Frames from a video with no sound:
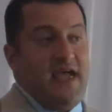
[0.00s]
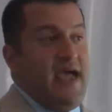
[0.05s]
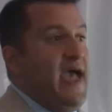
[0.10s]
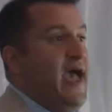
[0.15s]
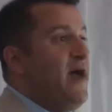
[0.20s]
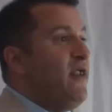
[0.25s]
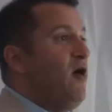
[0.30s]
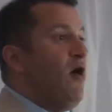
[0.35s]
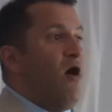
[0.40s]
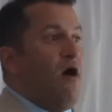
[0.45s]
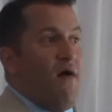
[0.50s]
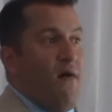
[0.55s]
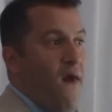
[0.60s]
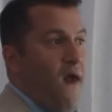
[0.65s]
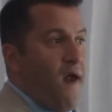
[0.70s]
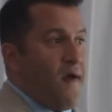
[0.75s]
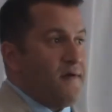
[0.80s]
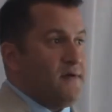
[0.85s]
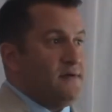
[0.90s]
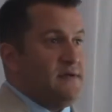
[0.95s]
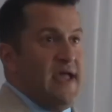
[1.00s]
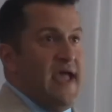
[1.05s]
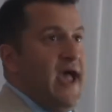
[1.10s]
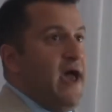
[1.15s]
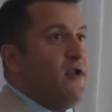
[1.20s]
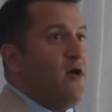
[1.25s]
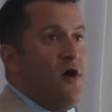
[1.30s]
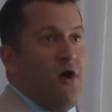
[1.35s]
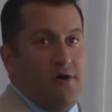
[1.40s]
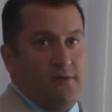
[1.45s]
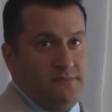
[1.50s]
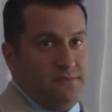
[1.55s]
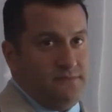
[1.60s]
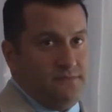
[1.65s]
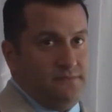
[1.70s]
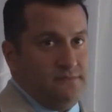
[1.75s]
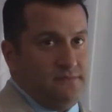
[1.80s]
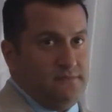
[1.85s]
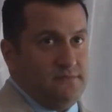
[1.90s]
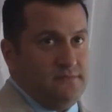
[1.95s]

At all. At all.